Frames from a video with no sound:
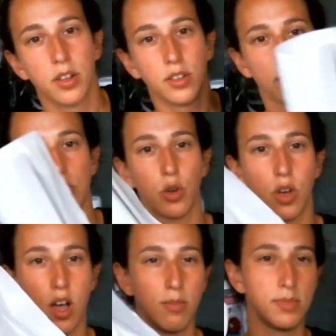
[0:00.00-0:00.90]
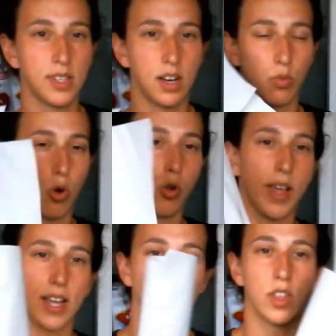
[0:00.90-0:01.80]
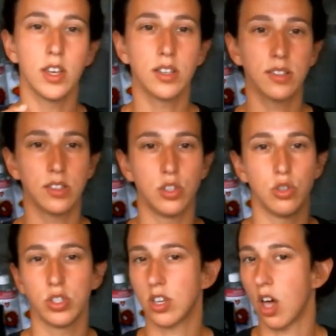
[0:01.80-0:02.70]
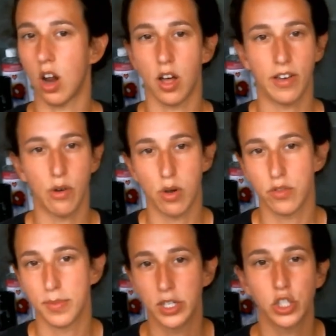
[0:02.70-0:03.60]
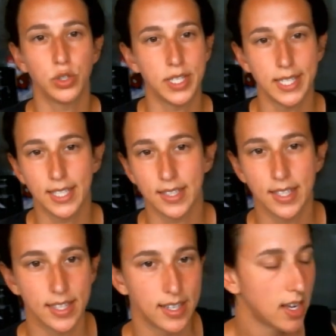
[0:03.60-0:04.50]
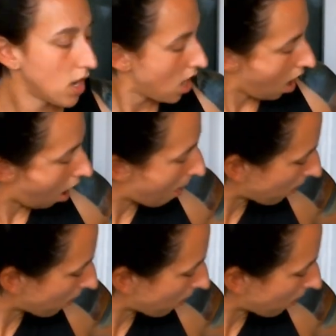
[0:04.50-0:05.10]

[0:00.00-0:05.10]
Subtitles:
So it comes in a roll like this, and you just cut off however much you need, and then